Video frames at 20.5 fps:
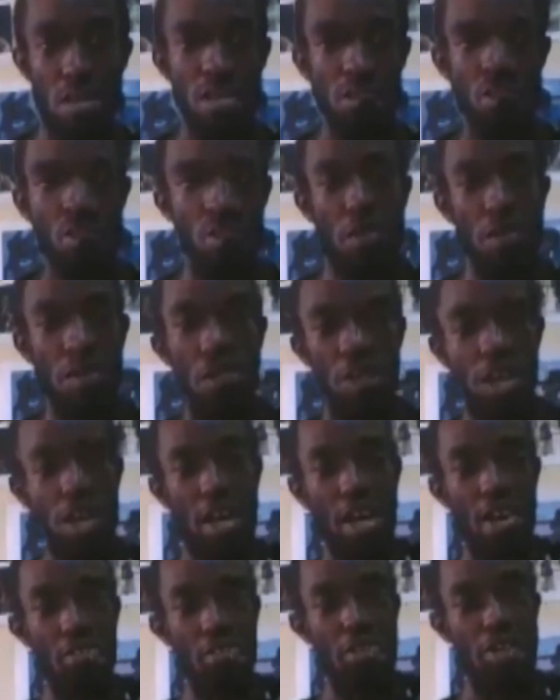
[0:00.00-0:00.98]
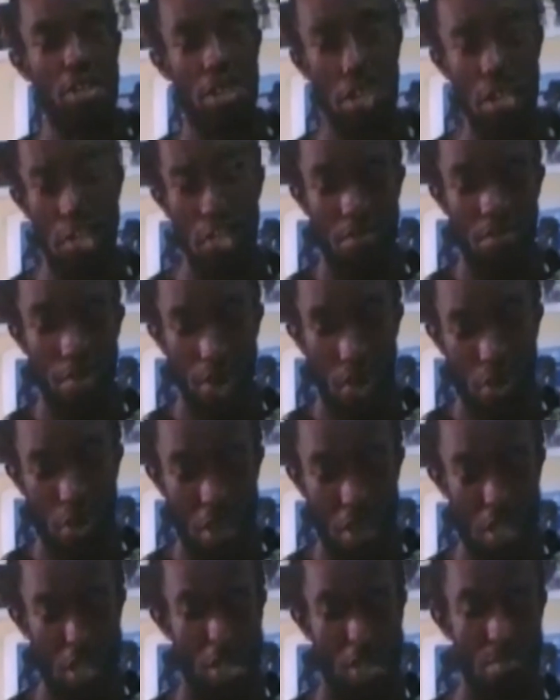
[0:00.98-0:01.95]
If you're there and you're seeing
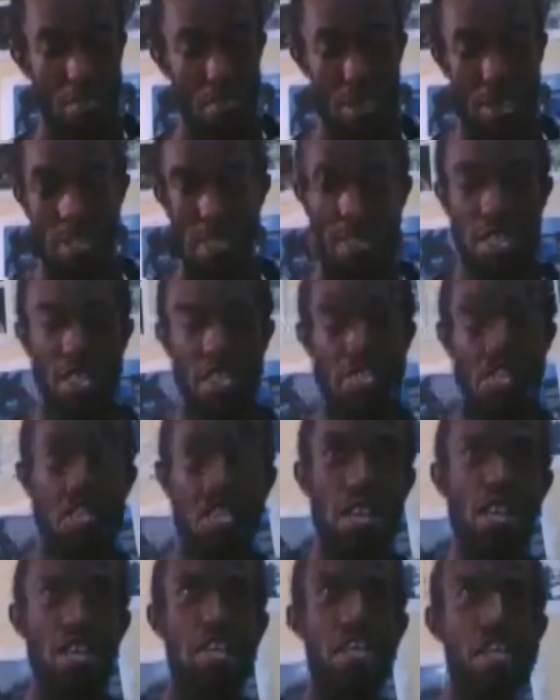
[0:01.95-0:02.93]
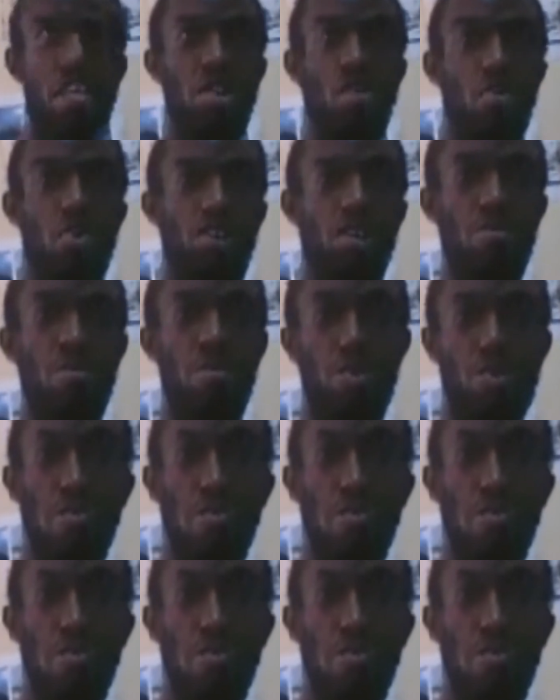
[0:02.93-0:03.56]
me going in planes, going to